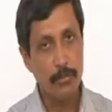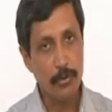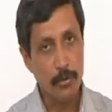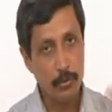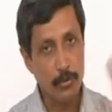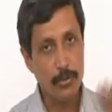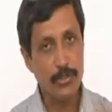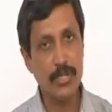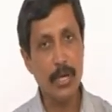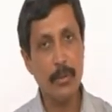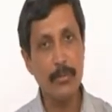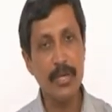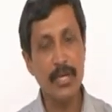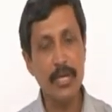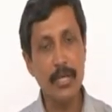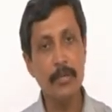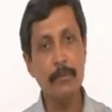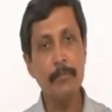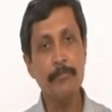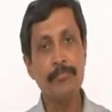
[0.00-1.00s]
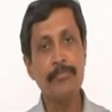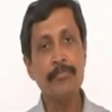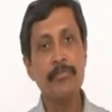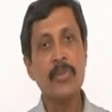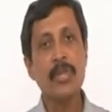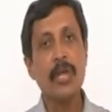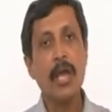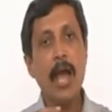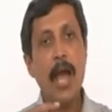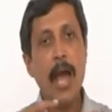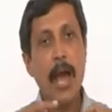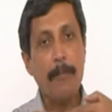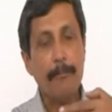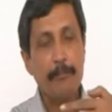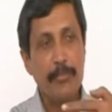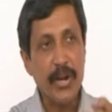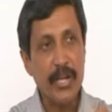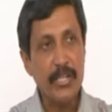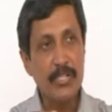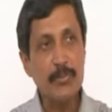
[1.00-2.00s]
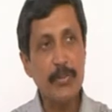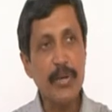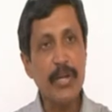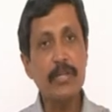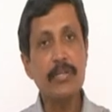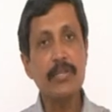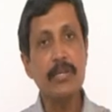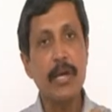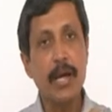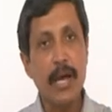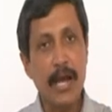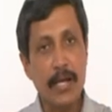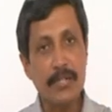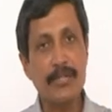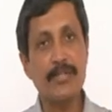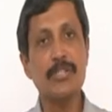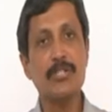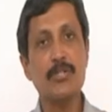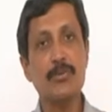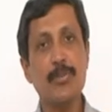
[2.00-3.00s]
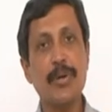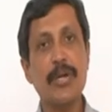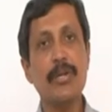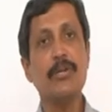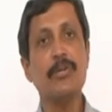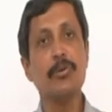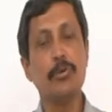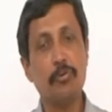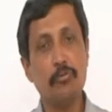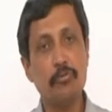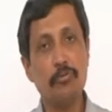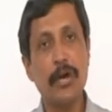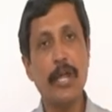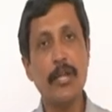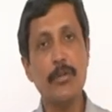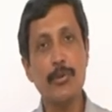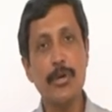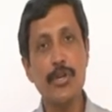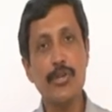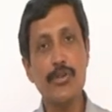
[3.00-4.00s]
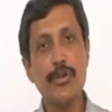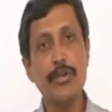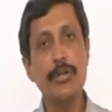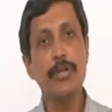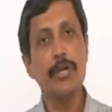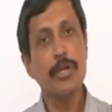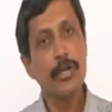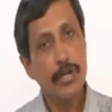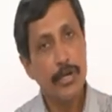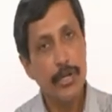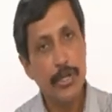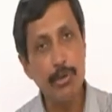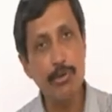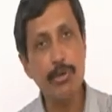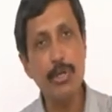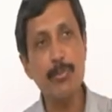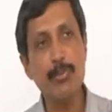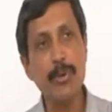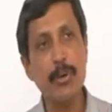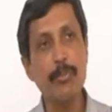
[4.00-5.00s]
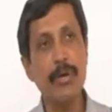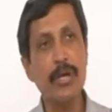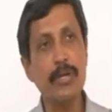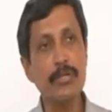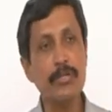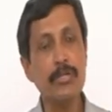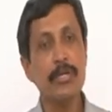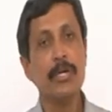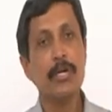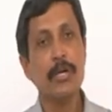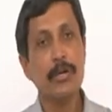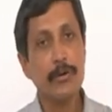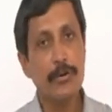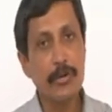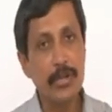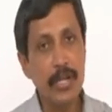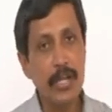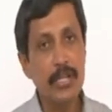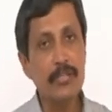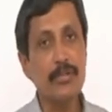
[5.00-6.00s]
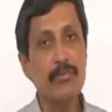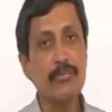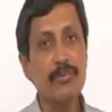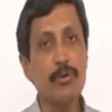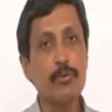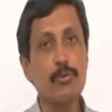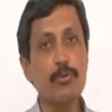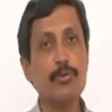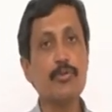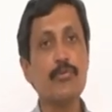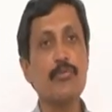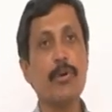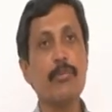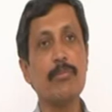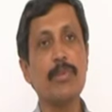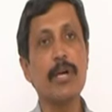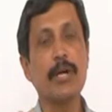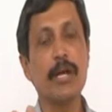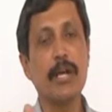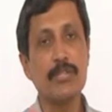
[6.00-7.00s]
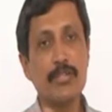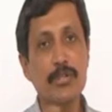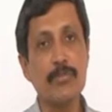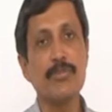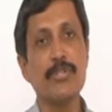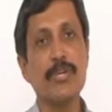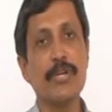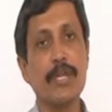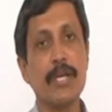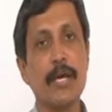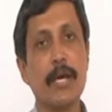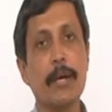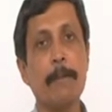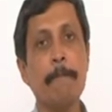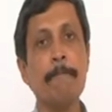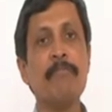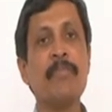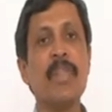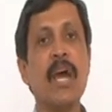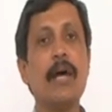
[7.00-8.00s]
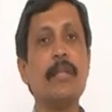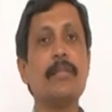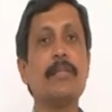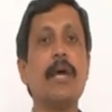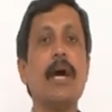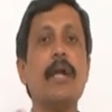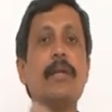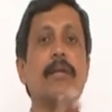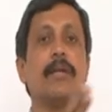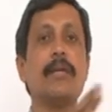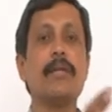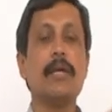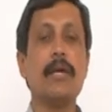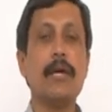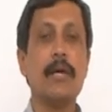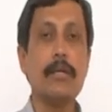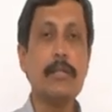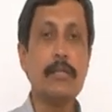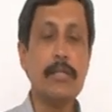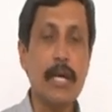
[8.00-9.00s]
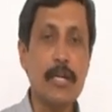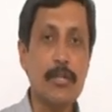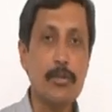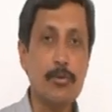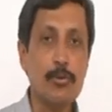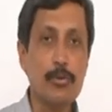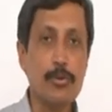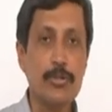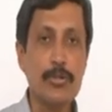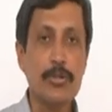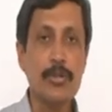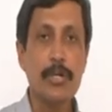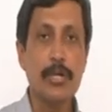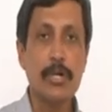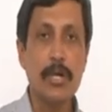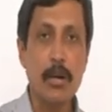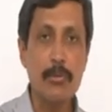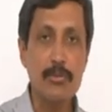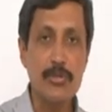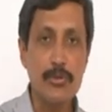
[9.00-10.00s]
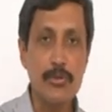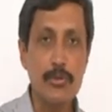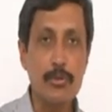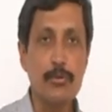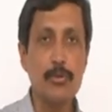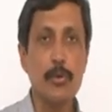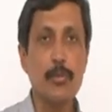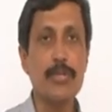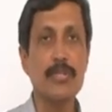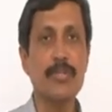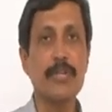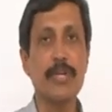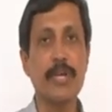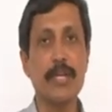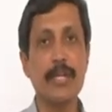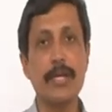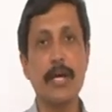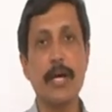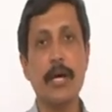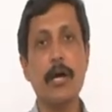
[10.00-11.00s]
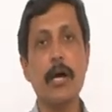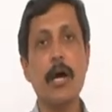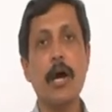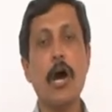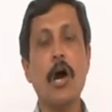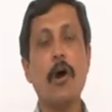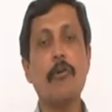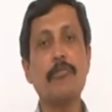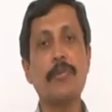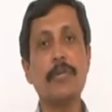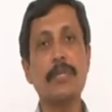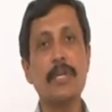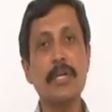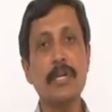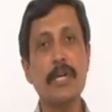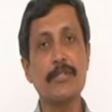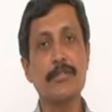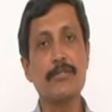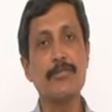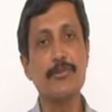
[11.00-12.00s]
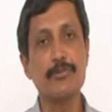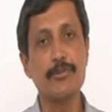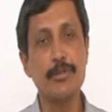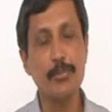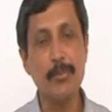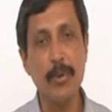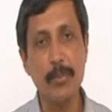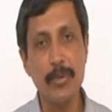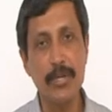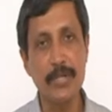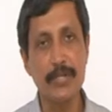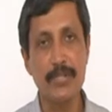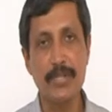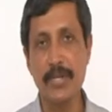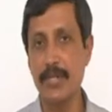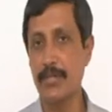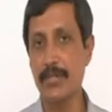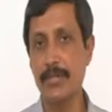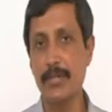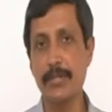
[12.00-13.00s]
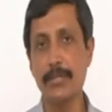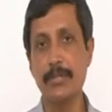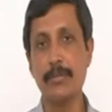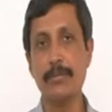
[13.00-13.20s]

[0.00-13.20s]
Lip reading: goods coming in, appraisement, assessment, valuation, duty payment, release of the goods from the customs area, and that area, that goods comes to domestic area after the customs duty payment is concerned.